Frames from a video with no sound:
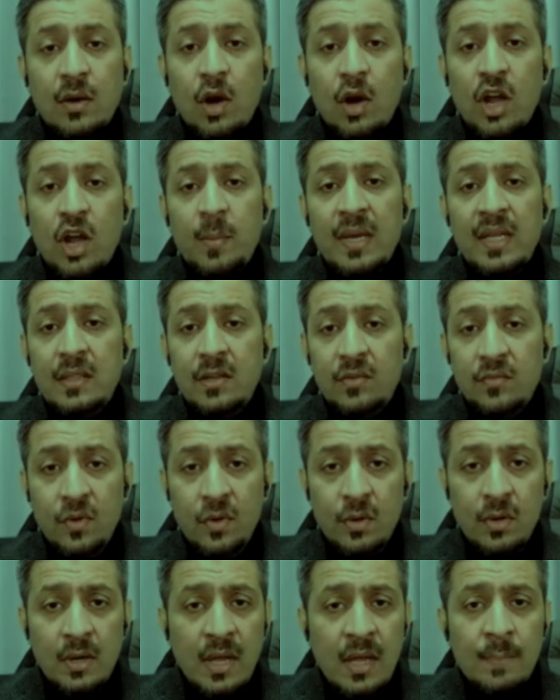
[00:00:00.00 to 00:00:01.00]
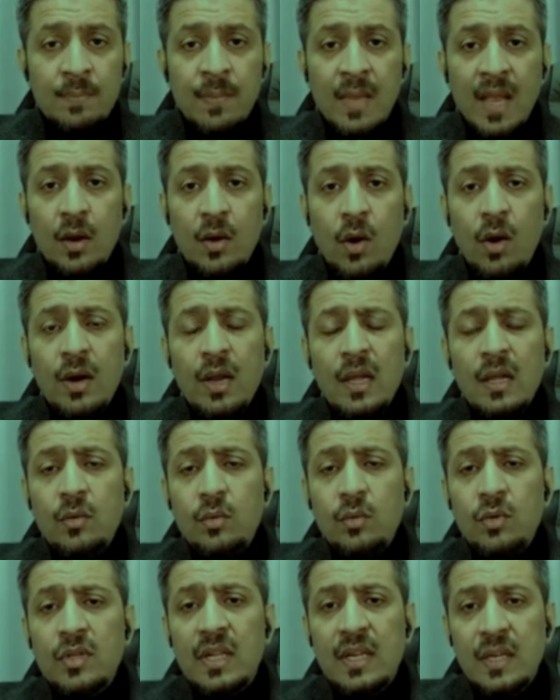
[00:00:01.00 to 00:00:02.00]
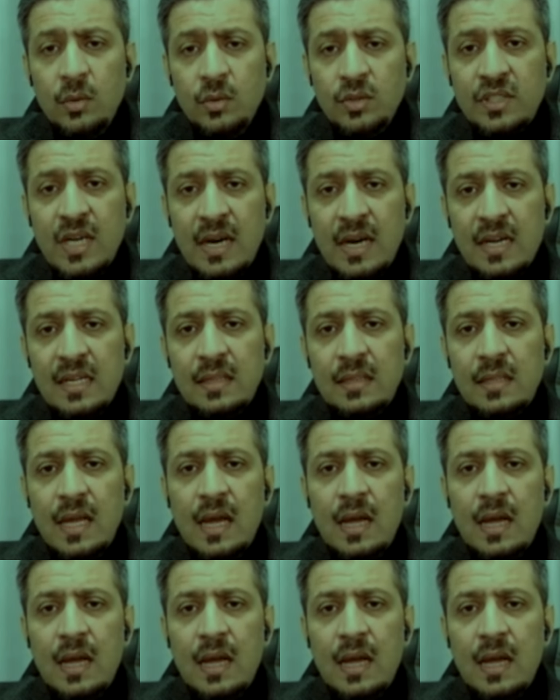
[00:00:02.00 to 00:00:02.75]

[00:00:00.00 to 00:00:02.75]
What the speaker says: economy in the world. According to the new study,